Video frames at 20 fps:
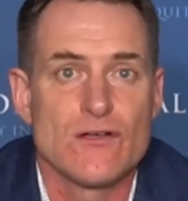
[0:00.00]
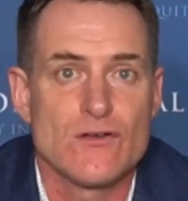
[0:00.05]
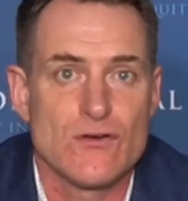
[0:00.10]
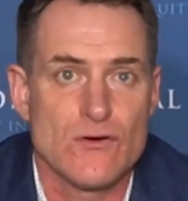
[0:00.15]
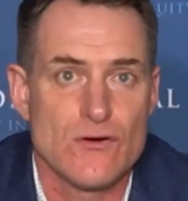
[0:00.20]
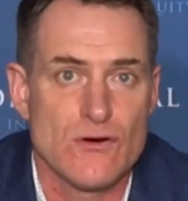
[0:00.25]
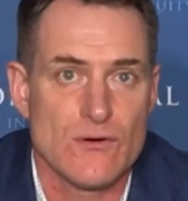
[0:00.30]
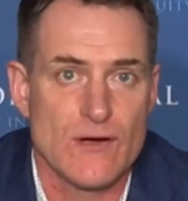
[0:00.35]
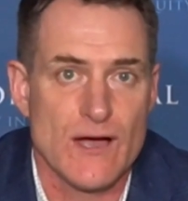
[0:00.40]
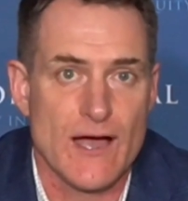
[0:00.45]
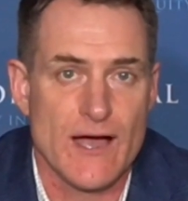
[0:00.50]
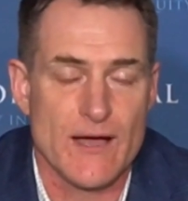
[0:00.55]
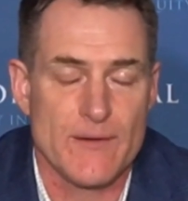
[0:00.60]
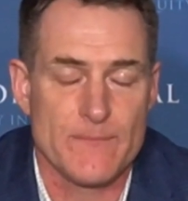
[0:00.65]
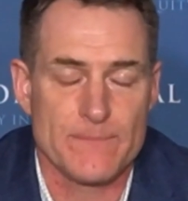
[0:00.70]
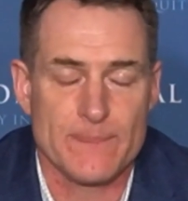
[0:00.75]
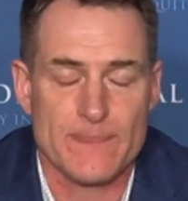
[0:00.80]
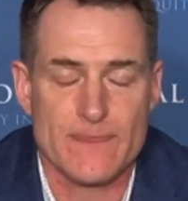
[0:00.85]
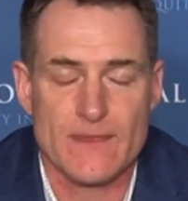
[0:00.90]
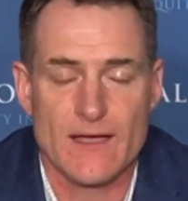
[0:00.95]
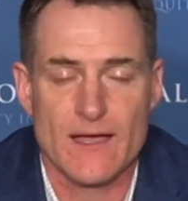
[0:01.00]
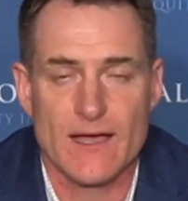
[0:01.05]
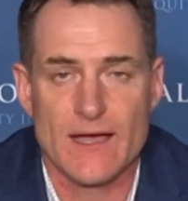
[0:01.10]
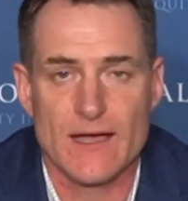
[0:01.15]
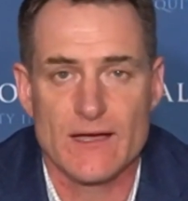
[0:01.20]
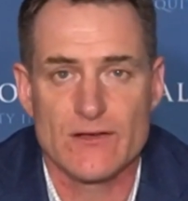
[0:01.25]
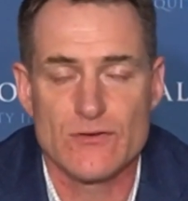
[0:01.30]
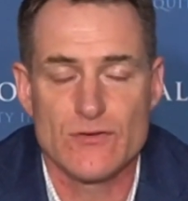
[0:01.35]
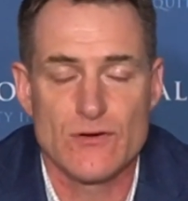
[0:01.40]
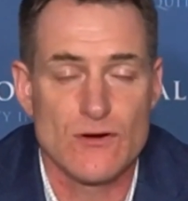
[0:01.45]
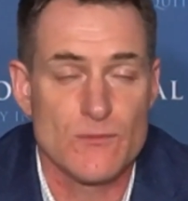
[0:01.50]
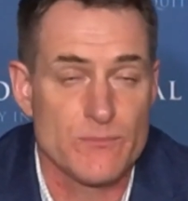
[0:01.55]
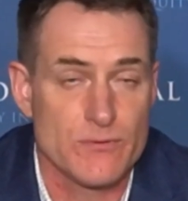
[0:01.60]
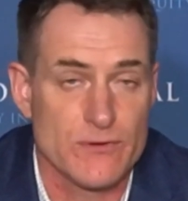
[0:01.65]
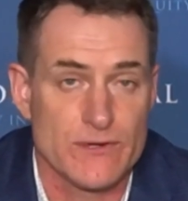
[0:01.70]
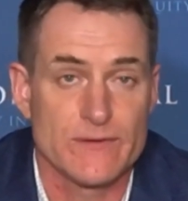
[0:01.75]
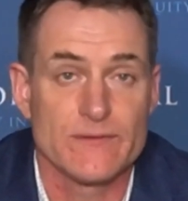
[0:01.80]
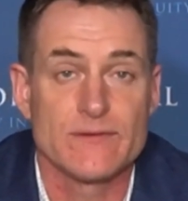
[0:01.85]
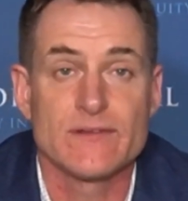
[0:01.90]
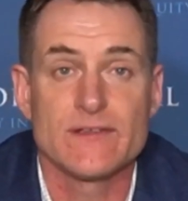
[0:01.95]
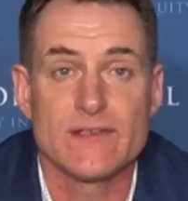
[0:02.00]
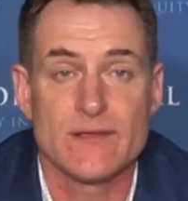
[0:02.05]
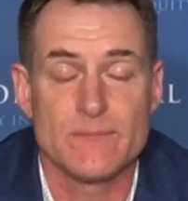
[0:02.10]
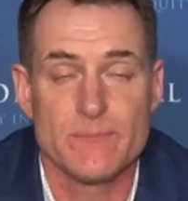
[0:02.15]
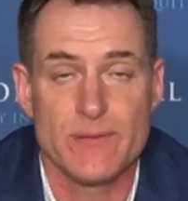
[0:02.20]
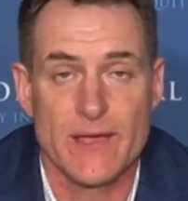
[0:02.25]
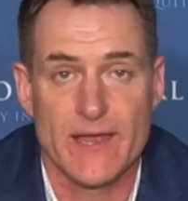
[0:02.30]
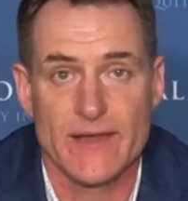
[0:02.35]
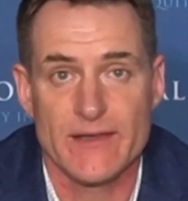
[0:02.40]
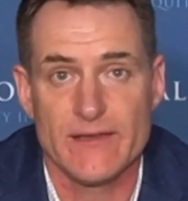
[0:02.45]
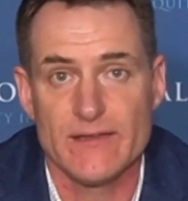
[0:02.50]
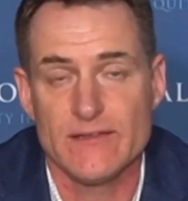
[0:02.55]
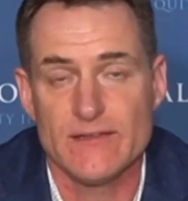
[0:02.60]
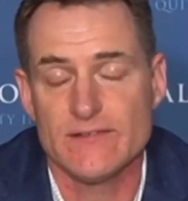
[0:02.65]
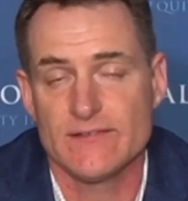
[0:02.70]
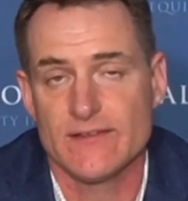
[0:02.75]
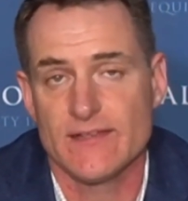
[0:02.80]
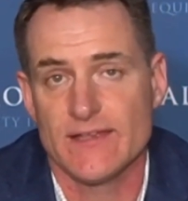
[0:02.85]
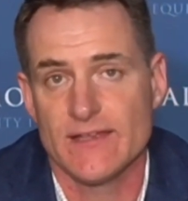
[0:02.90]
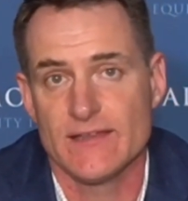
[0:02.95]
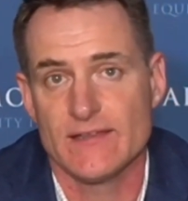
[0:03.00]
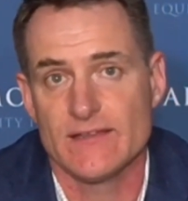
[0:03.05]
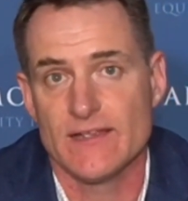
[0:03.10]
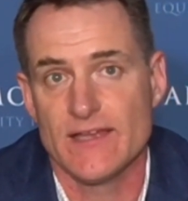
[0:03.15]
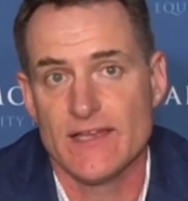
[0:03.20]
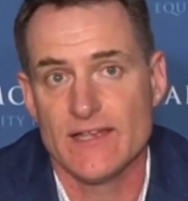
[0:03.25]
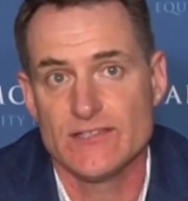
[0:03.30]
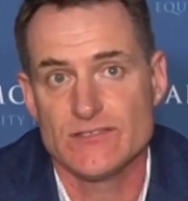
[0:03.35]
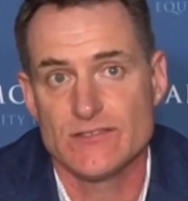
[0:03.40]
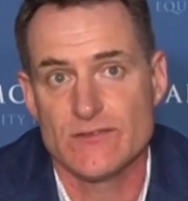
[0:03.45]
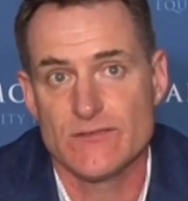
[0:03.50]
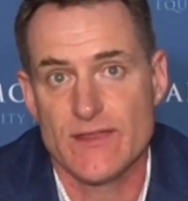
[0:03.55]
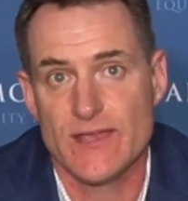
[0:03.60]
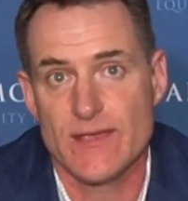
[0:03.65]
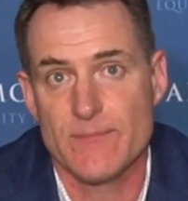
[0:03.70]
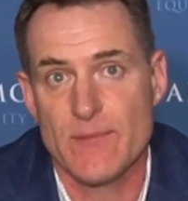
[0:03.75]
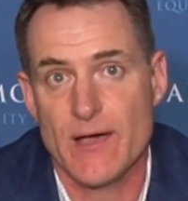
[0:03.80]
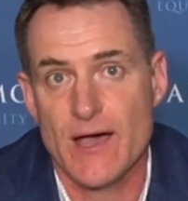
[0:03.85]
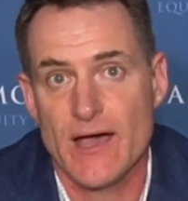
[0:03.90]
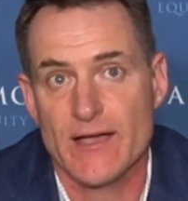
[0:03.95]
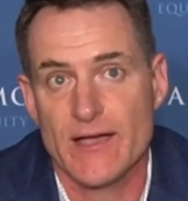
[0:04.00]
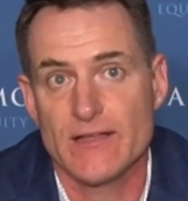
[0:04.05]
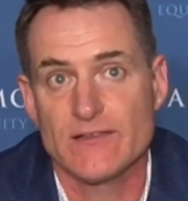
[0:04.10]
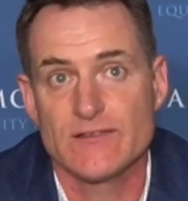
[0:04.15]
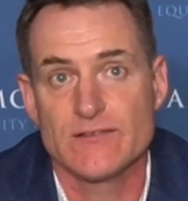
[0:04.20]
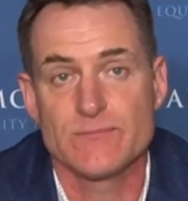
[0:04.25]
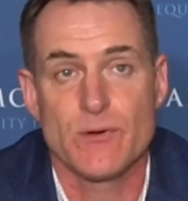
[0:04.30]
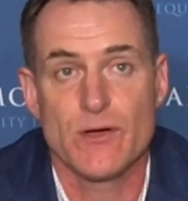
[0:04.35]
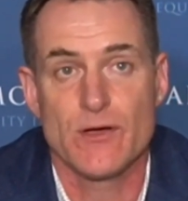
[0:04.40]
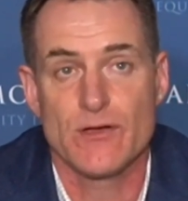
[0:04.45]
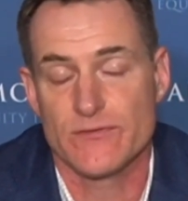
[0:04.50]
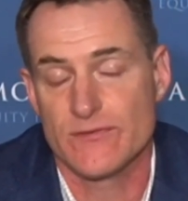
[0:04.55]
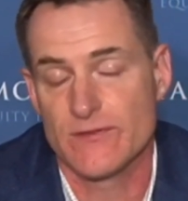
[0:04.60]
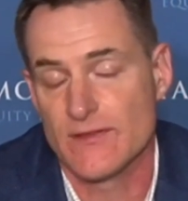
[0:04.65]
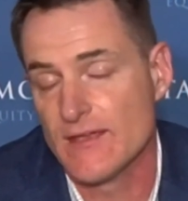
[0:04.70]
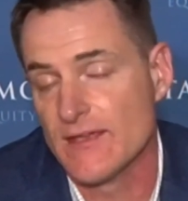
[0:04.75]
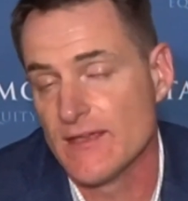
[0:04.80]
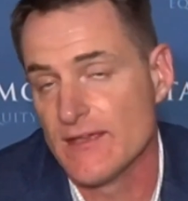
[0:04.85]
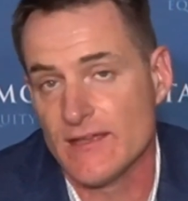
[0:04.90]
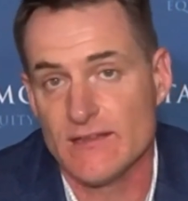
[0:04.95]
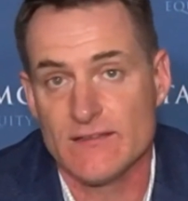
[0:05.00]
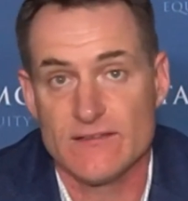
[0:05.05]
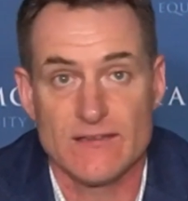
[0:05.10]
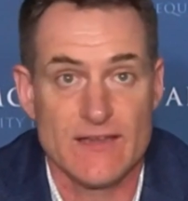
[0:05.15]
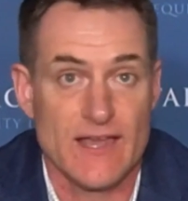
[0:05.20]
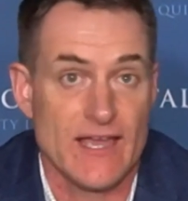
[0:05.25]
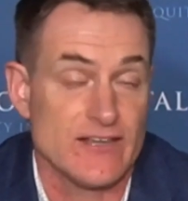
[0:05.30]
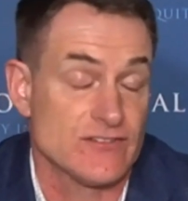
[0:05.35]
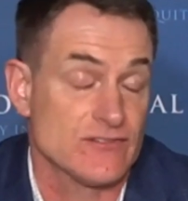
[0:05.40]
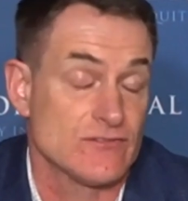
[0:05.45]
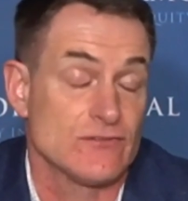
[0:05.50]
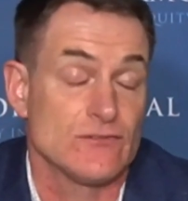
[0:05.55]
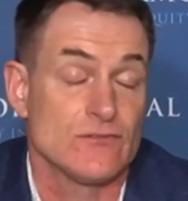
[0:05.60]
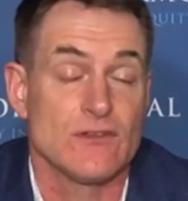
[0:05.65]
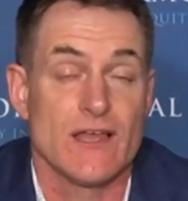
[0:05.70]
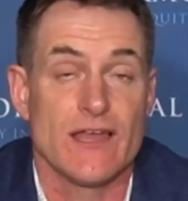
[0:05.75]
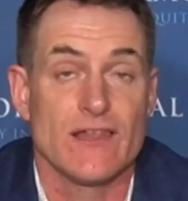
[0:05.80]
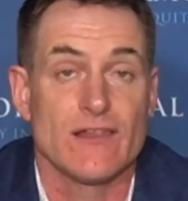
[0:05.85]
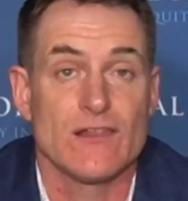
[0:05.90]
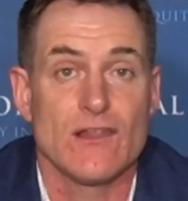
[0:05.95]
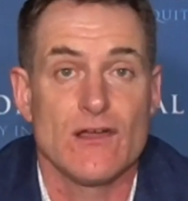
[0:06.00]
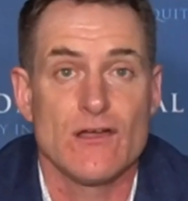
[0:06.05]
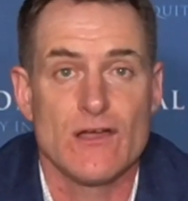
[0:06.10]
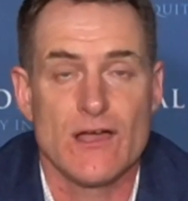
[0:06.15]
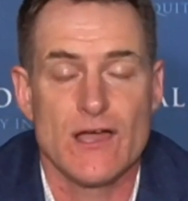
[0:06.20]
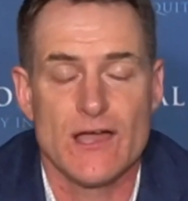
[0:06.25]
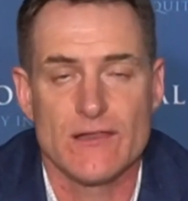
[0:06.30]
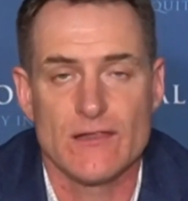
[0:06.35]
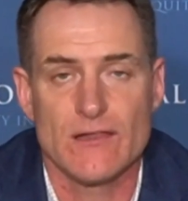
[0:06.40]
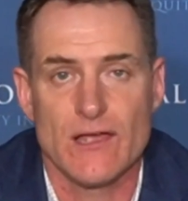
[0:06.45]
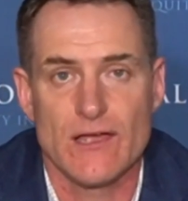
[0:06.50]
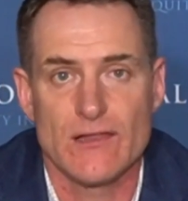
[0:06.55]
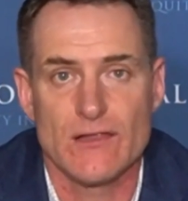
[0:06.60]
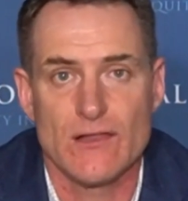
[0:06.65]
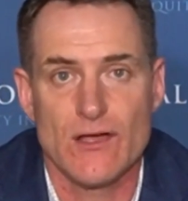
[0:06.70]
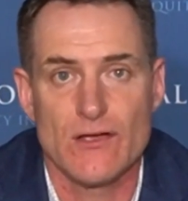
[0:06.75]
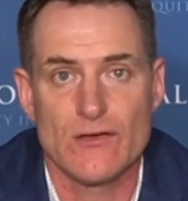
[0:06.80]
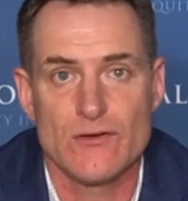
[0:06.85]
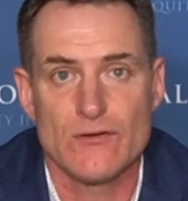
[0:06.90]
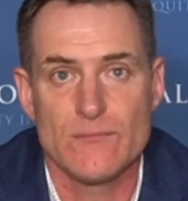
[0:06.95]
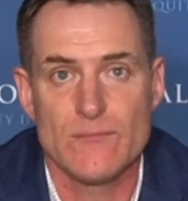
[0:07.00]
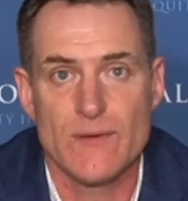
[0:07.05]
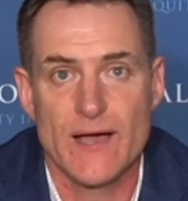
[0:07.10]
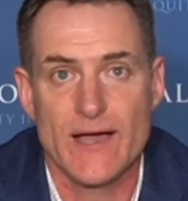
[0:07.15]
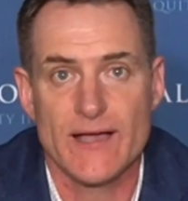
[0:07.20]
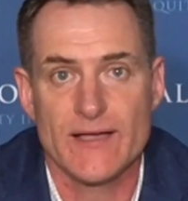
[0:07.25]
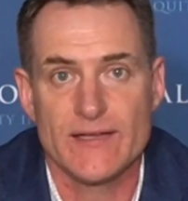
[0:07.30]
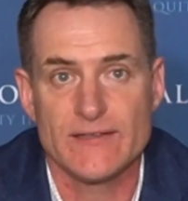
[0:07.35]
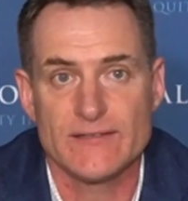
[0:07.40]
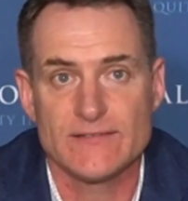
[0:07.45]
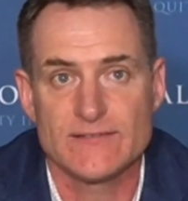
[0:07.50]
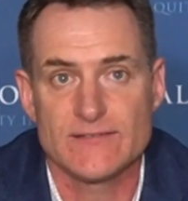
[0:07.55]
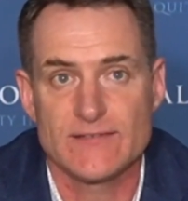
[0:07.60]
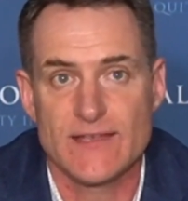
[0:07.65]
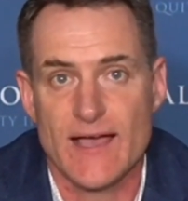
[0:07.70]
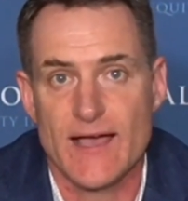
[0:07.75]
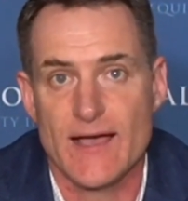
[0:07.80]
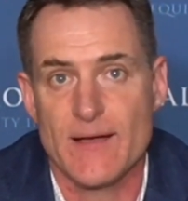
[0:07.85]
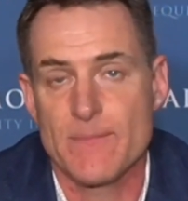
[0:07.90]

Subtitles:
corporate competitors in each of their markets, both international and local markets.